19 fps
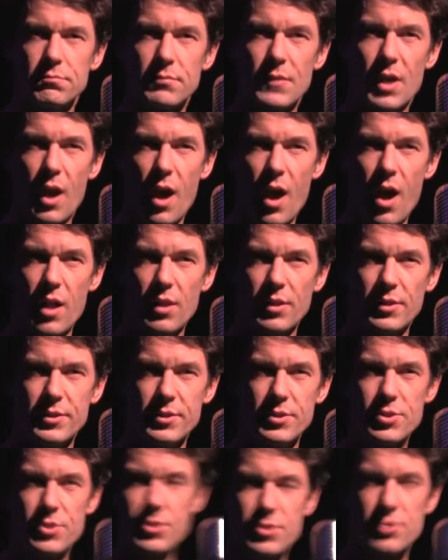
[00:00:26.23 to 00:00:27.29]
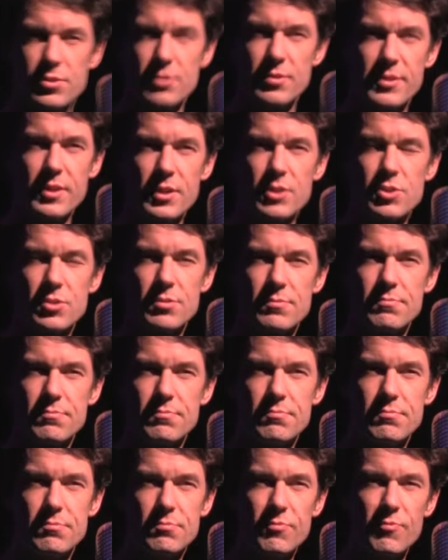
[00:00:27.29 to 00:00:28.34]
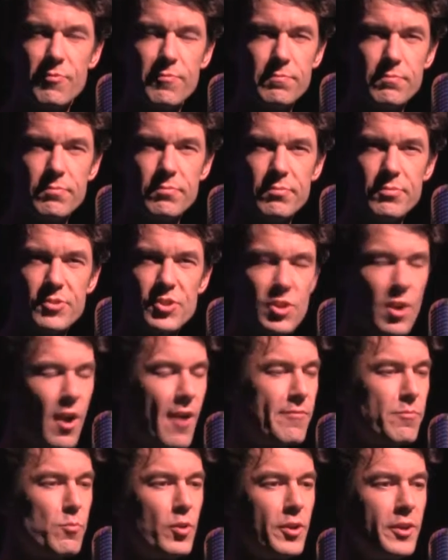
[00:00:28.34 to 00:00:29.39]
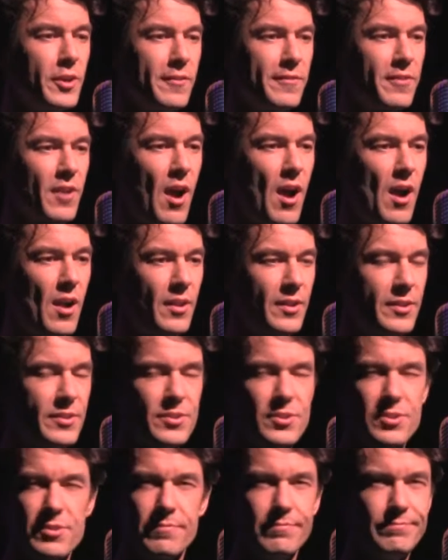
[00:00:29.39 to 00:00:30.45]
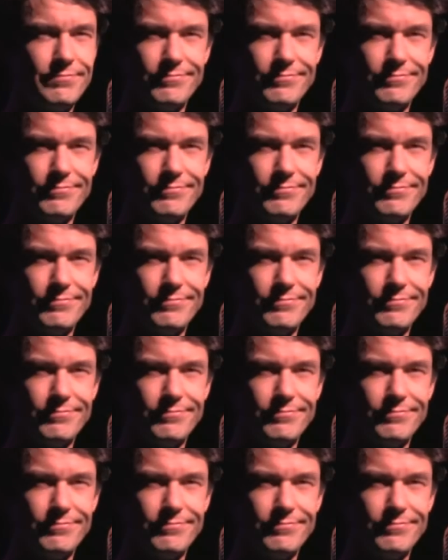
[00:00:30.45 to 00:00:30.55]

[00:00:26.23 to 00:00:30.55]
College, I think sophomore year of college,